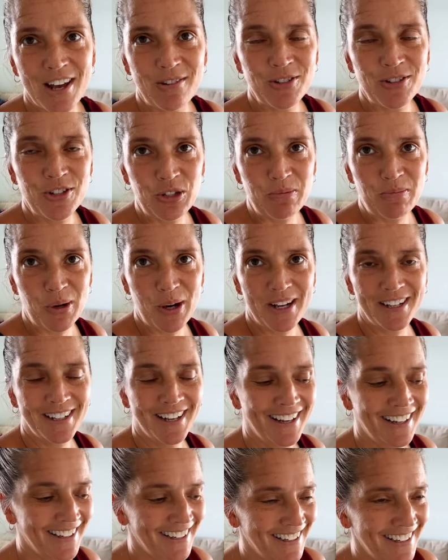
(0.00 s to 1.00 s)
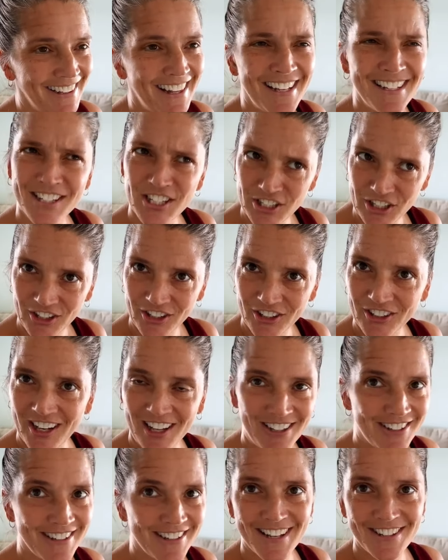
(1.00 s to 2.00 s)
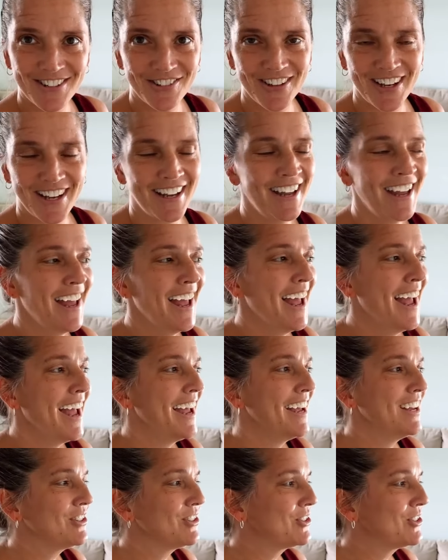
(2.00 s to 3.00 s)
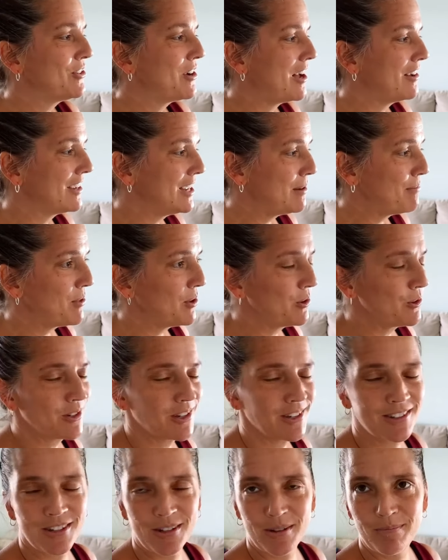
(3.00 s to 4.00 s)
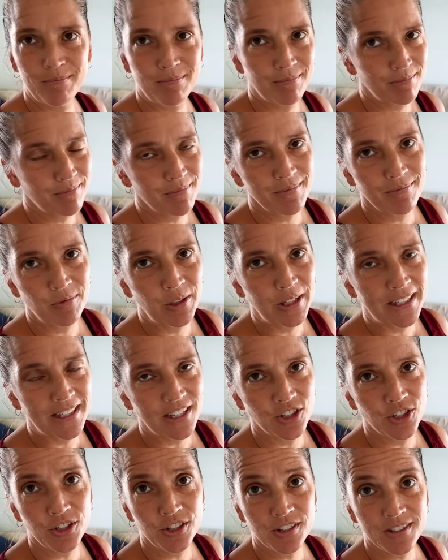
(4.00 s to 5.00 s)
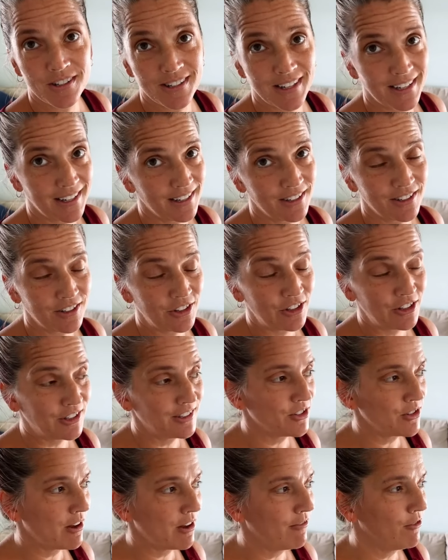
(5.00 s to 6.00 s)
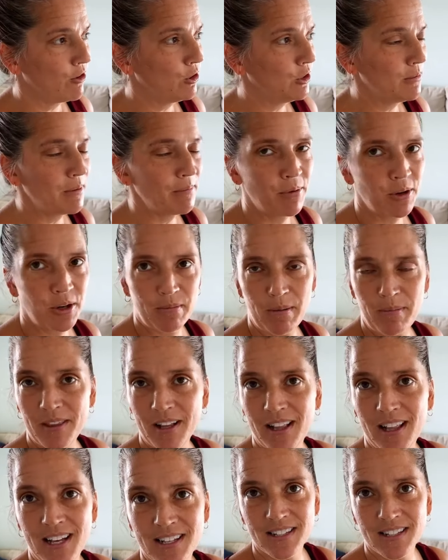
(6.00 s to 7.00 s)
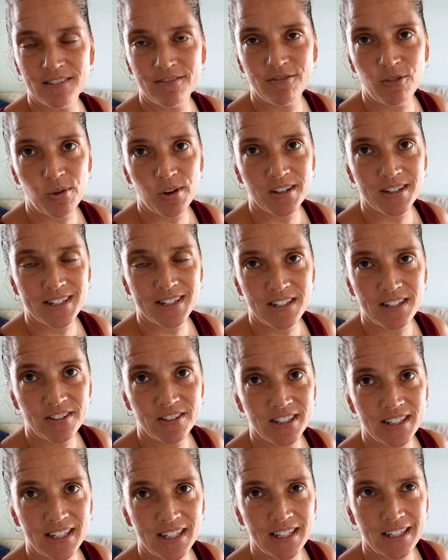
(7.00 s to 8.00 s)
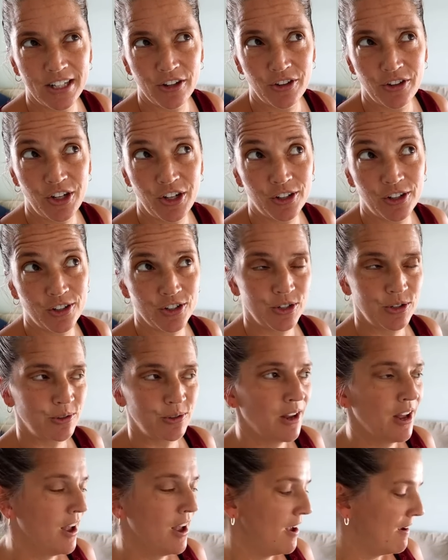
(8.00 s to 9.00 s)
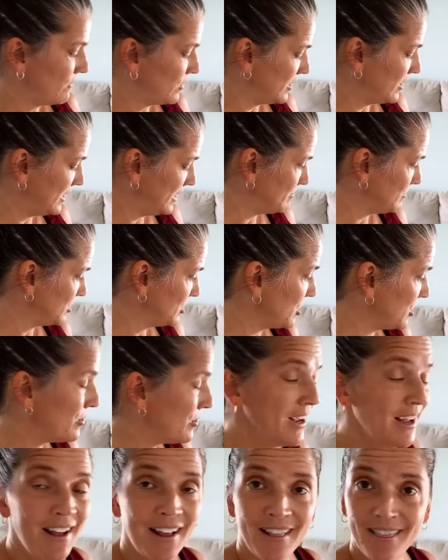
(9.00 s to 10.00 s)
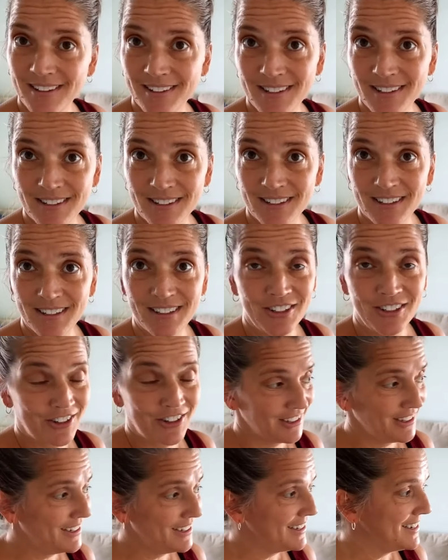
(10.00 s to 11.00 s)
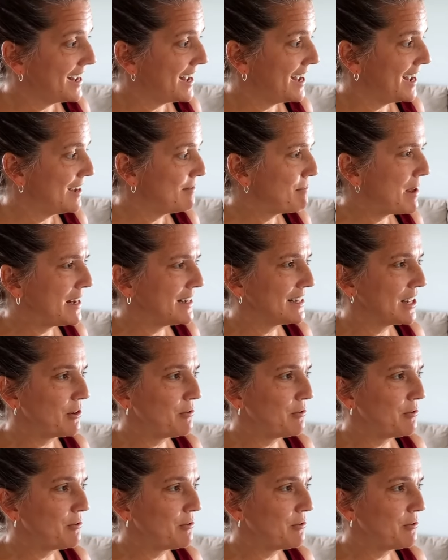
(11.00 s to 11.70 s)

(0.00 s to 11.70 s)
He thought was too bright. he likes darker colors. That's okay. And so I'll keep those because they're really nice shirts and good. So I'll fold them and put them closet for Steven in another year or two for him. So this is good. Good day.